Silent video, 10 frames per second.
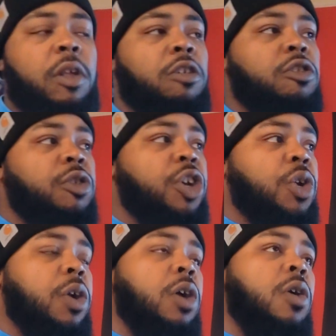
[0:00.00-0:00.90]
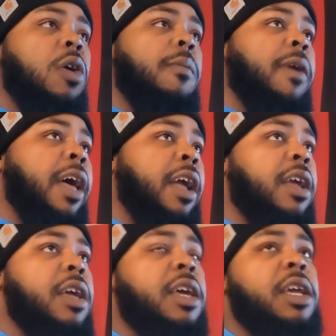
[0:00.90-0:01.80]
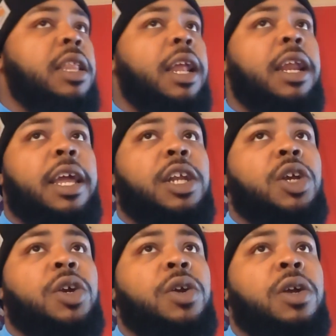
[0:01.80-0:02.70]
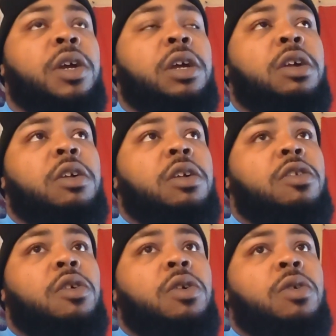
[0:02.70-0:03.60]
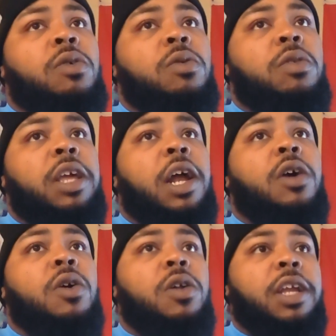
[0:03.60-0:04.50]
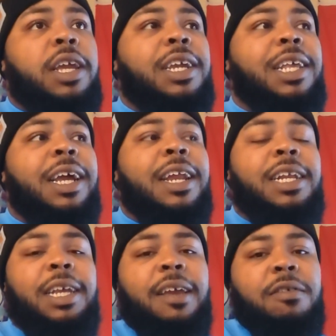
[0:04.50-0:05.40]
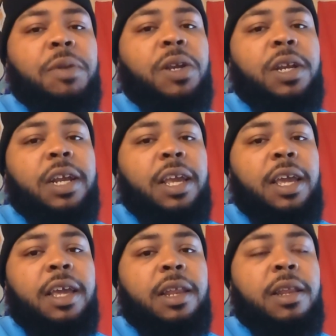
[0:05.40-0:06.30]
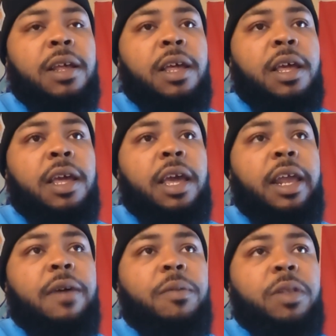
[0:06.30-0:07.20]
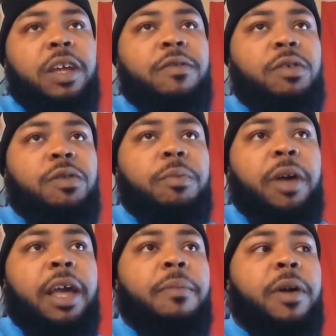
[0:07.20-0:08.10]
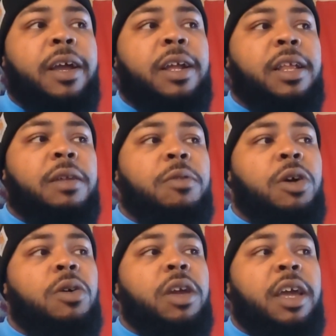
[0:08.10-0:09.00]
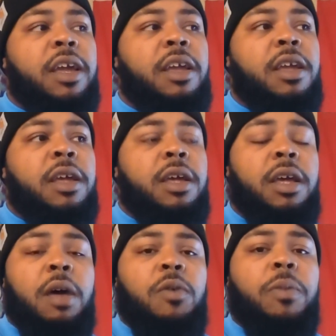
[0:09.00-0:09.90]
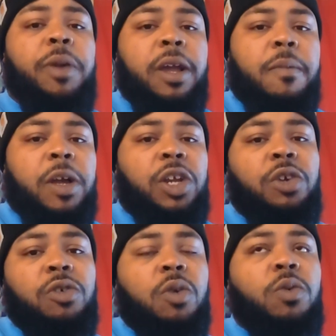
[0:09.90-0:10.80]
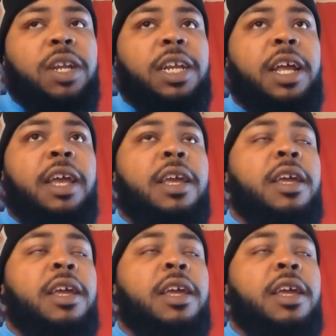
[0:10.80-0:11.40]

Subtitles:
story short, I called back. They didn't answer. So then I called again because I got a text message again, and I believe it was from Buy and Buy, and I let them know, okay, I want to pick up my shoes on Wednesday.